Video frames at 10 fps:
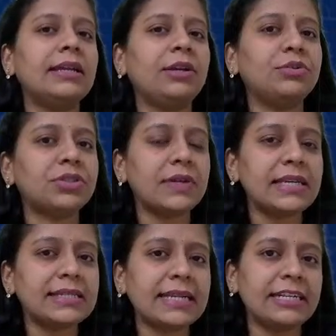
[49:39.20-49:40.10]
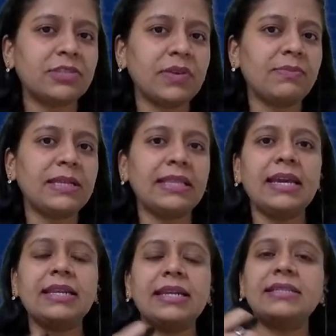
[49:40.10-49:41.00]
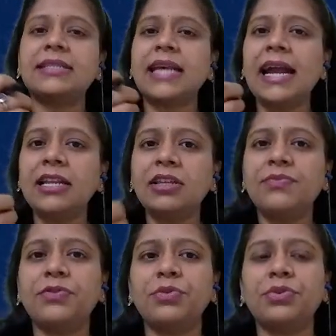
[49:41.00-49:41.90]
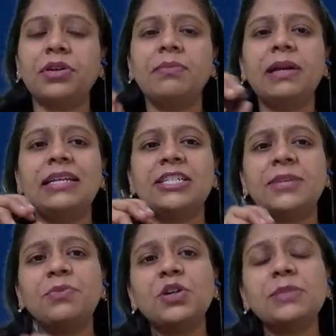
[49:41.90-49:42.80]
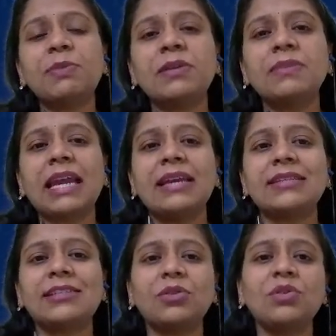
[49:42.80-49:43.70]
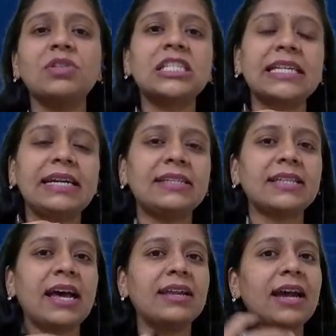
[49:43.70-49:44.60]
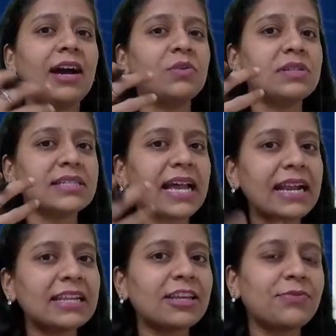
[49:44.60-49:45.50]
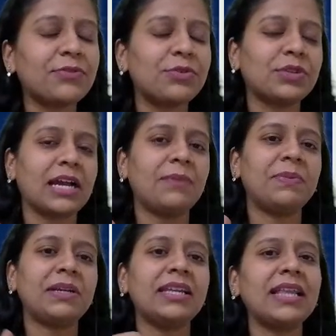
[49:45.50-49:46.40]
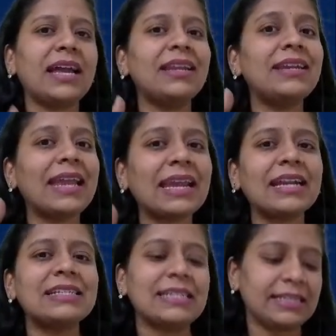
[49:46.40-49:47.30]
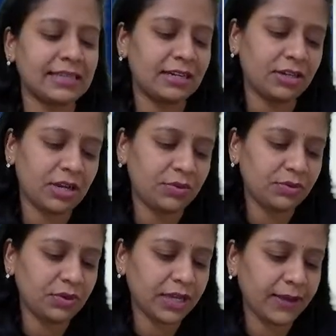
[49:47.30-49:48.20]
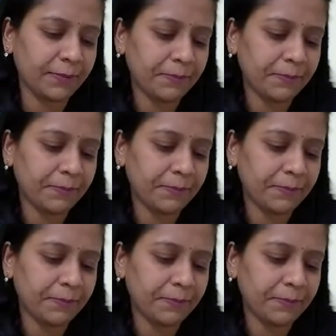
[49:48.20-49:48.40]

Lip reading: usually seeds will be there inside the fruit, but gymnosperm case lo seeds are outside the fruit kaapatti danni naked seeds antaru. Okay,